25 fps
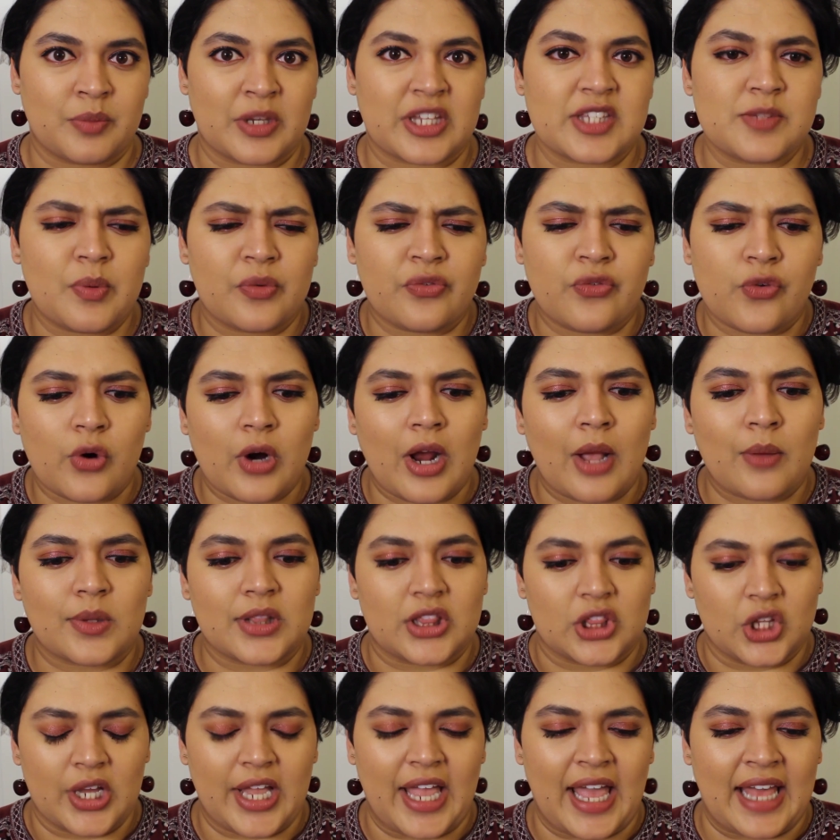Because before I
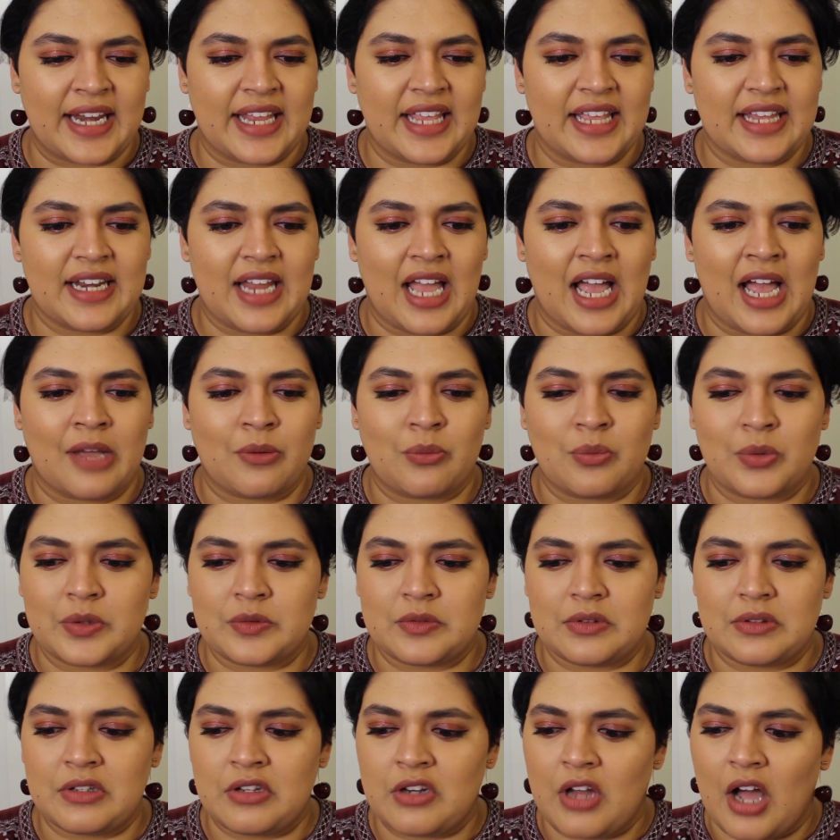would look at it, I
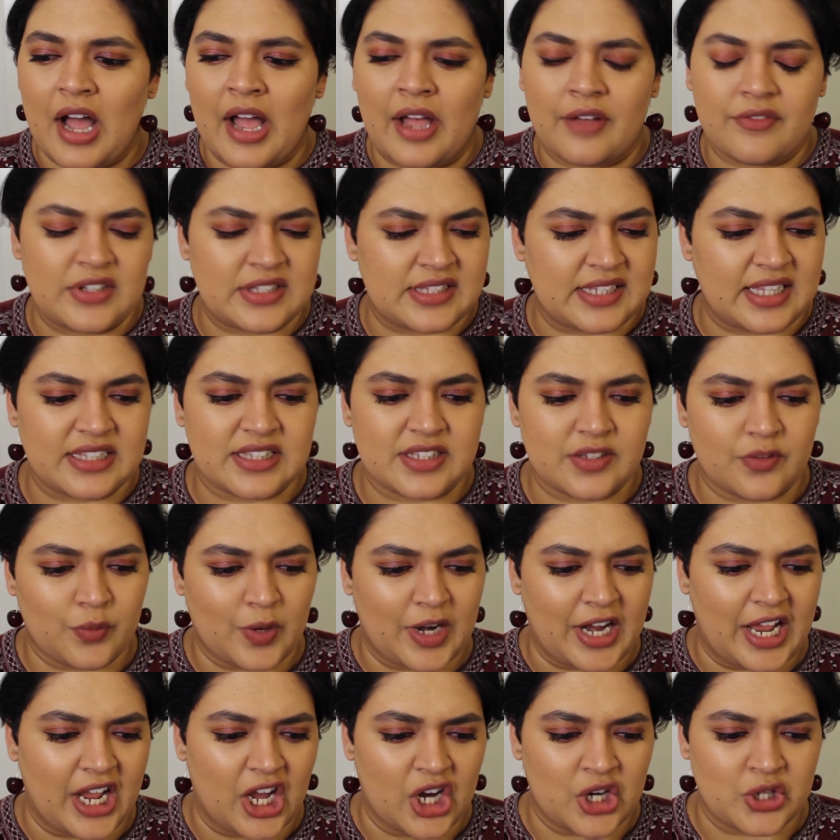would not have a sense of
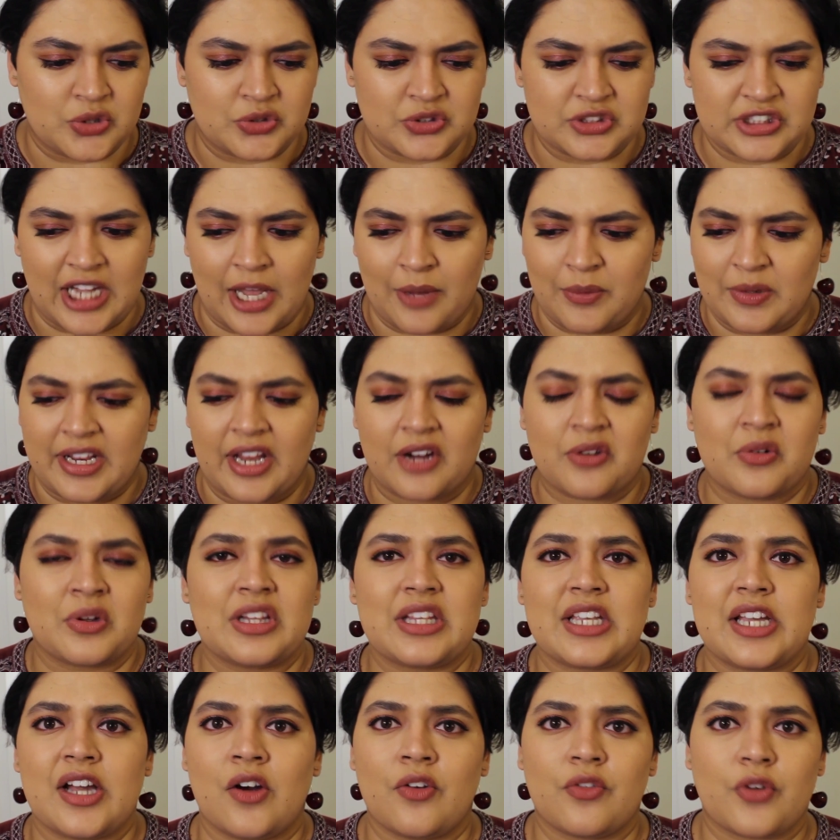what I owned, I would get
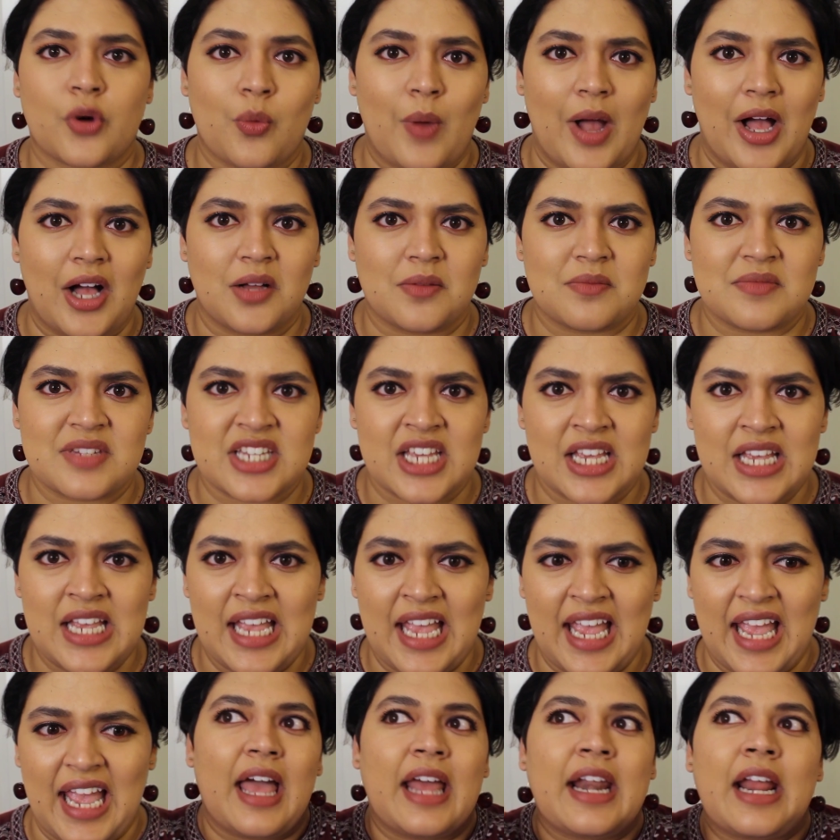really overwhelmed,
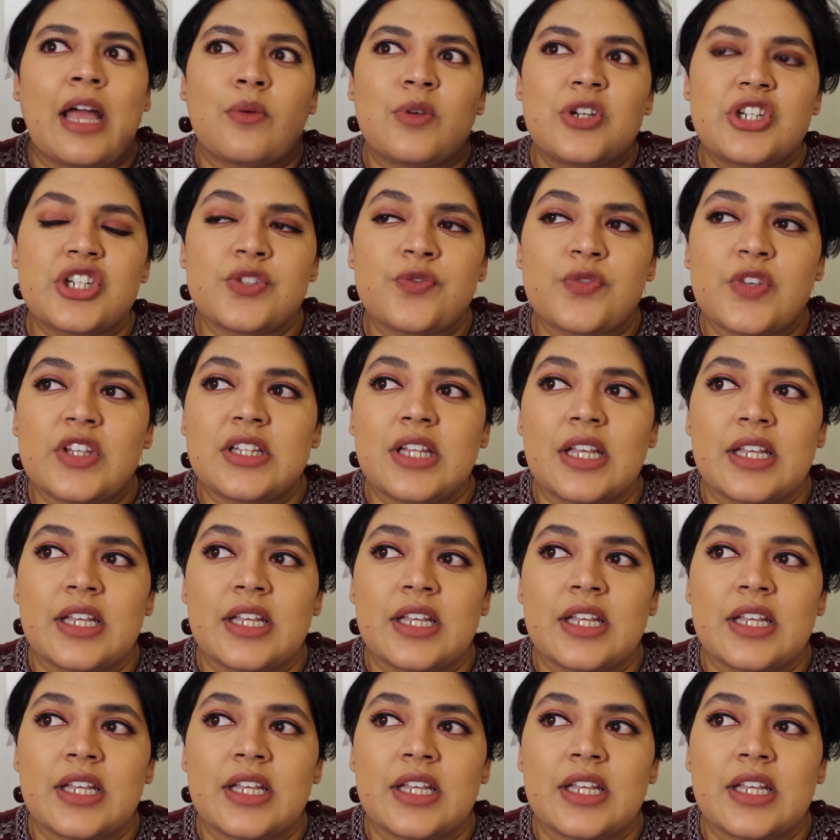and I would just feel